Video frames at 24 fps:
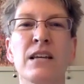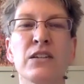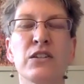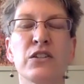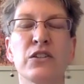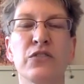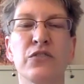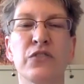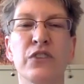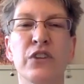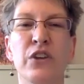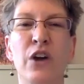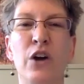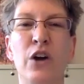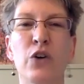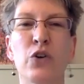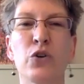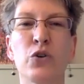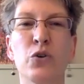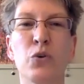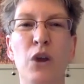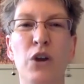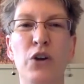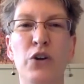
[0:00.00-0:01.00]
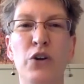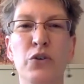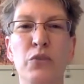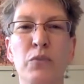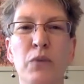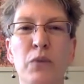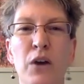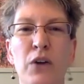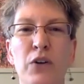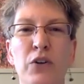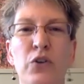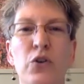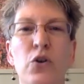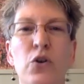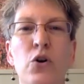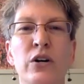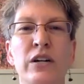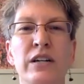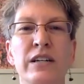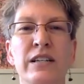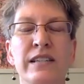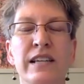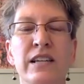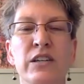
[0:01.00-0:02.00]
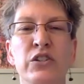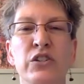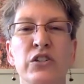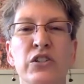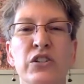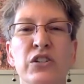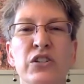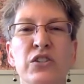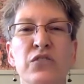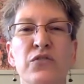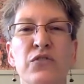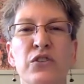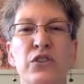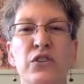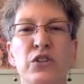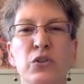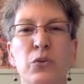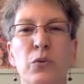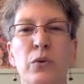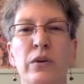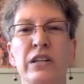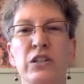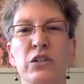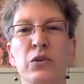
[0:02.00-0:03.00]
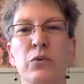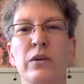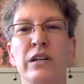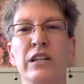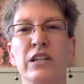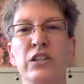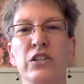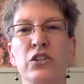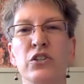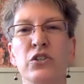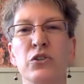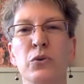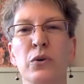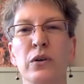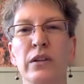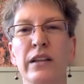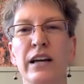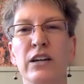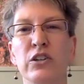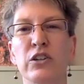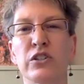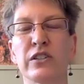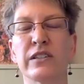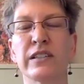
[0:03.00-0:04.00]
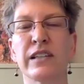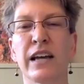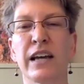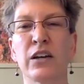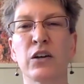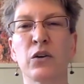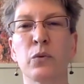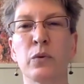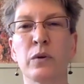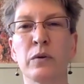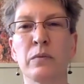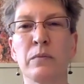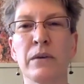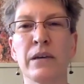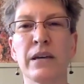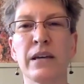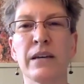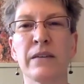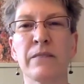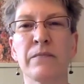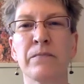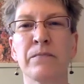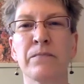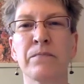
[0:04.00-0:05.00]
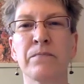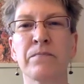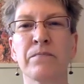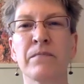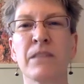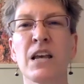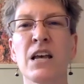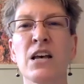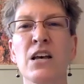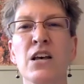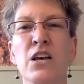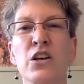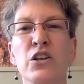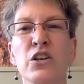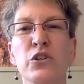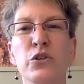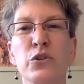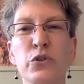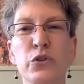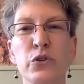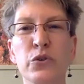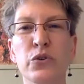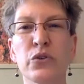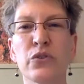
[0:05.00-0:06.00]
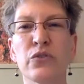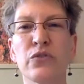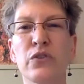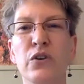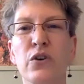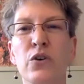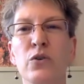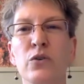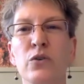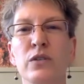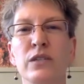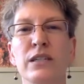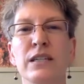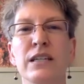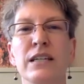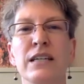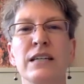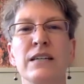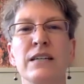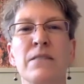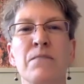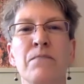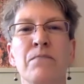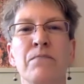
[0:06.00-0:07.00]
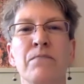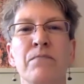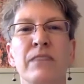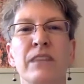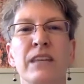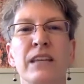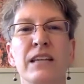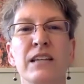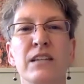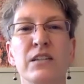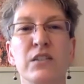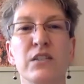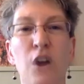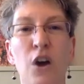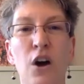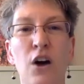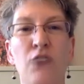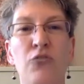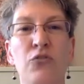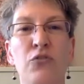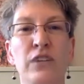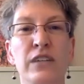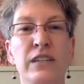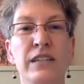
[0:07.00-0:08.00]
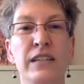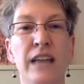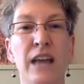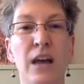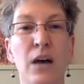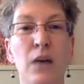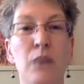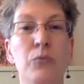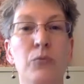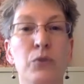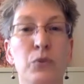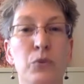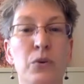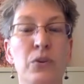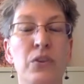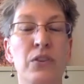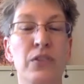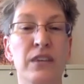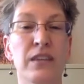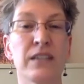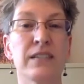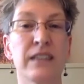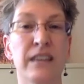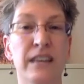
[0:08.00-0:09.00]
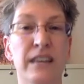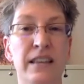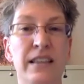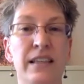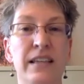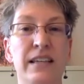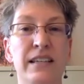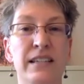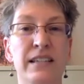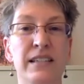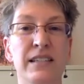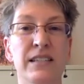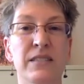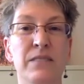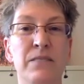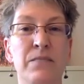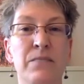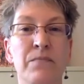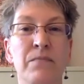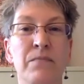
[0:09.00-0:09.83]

to figure out who our new partner organizations for the 2022 election cycle would be. UU The Vote is offering to help you with things like this.